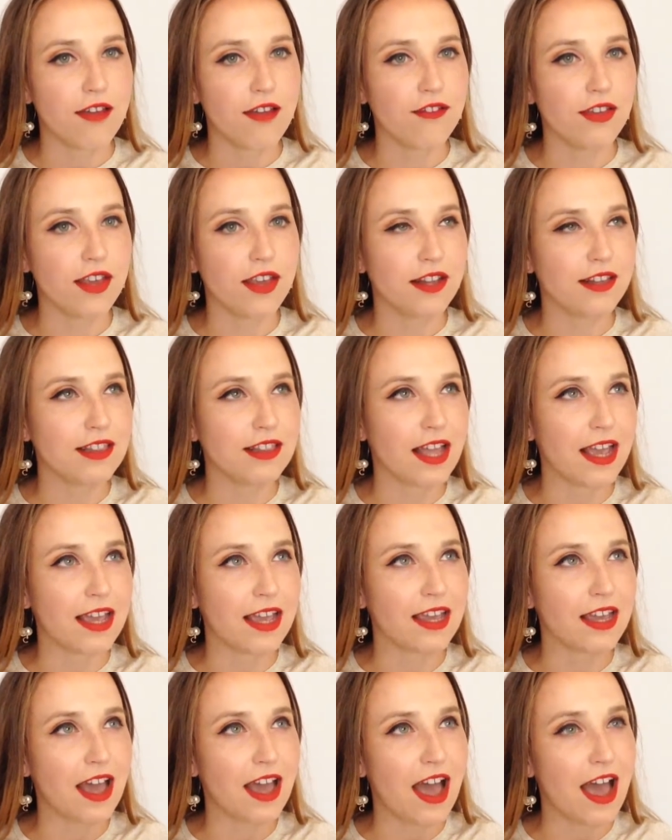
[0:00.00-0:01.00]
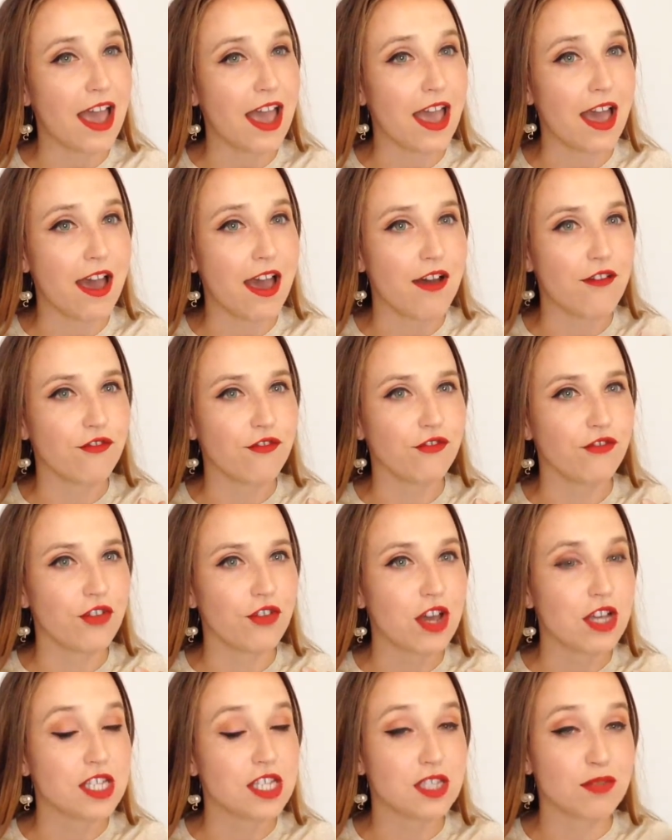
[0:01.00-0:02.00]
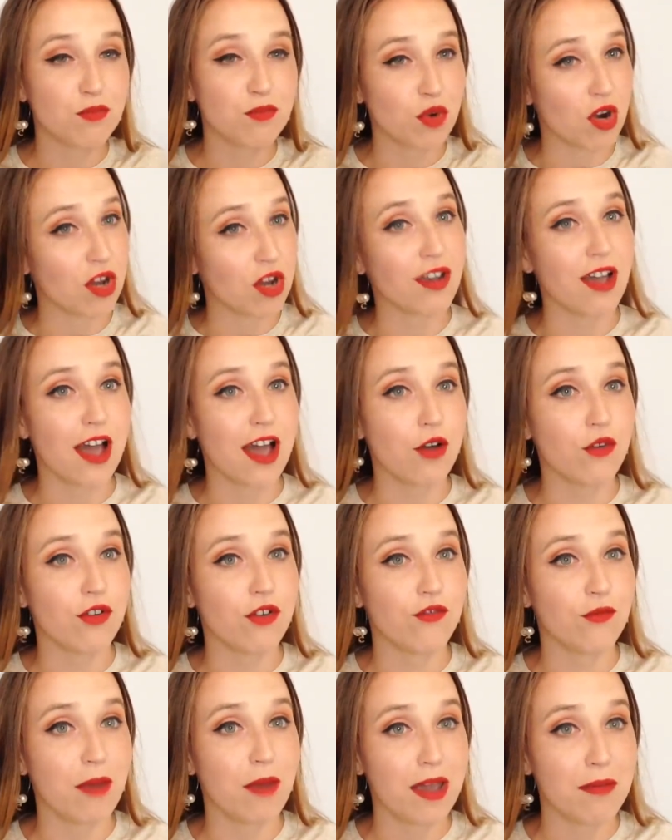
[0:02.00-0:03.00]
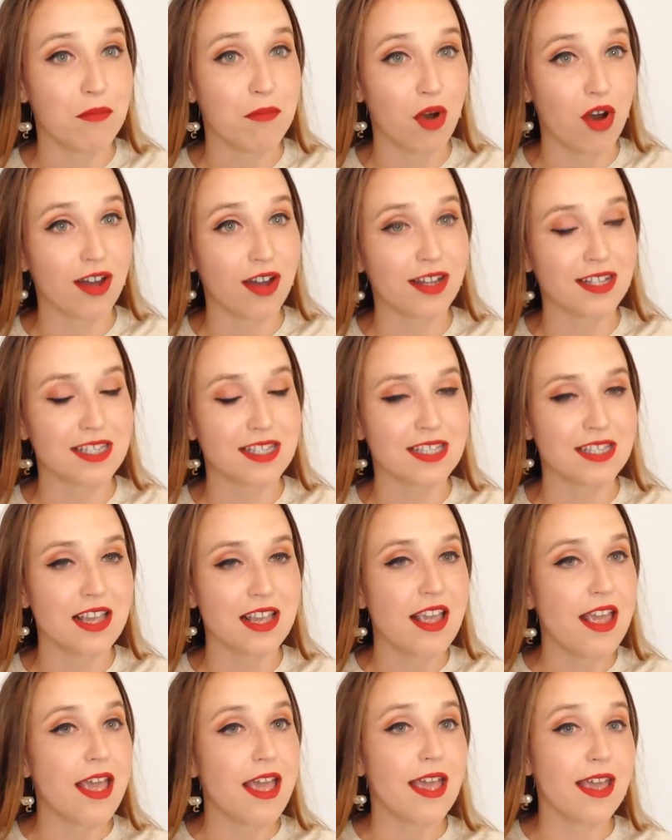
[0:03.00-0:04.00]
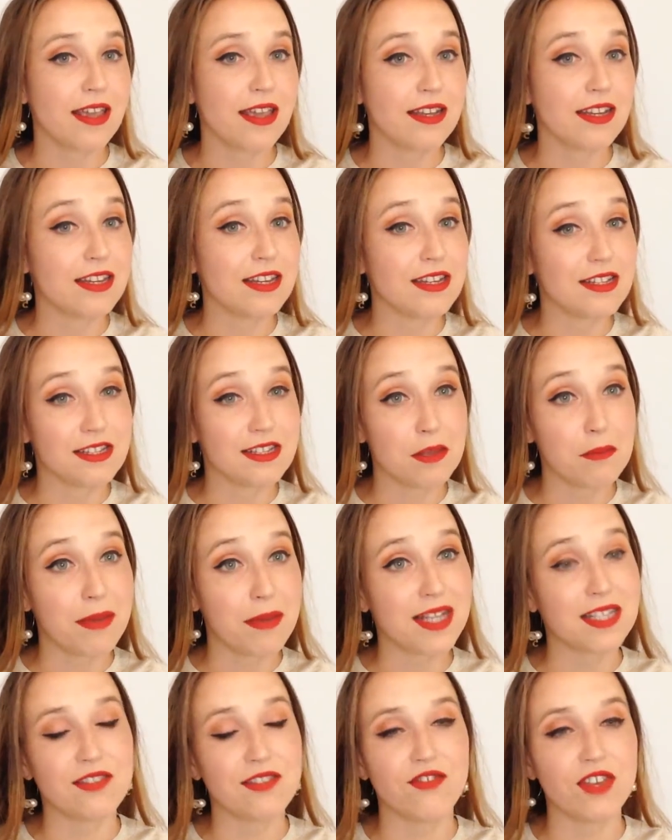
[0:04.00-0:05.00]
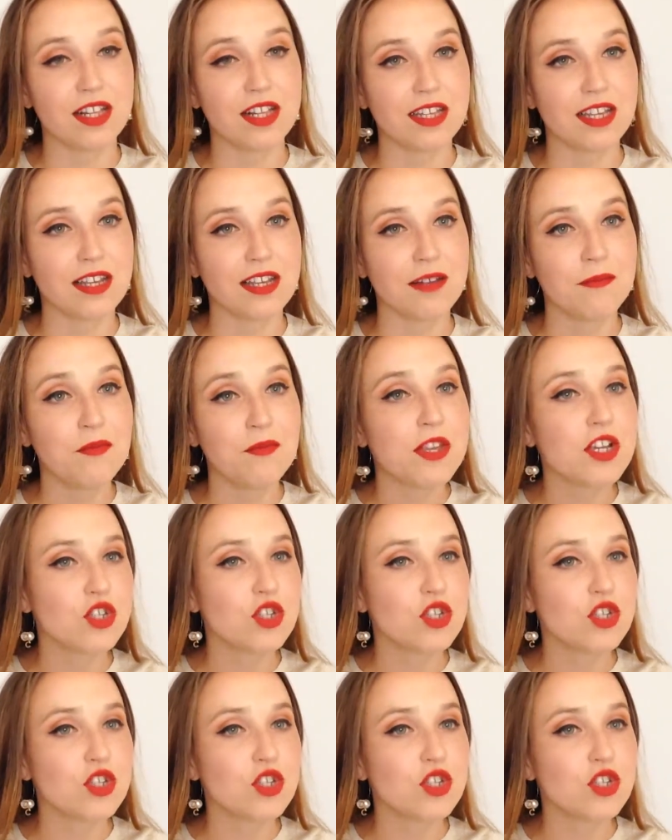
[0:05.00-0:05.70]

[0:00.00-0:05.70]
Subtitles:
I feel like I have sprung out of my box and it is the best feeling.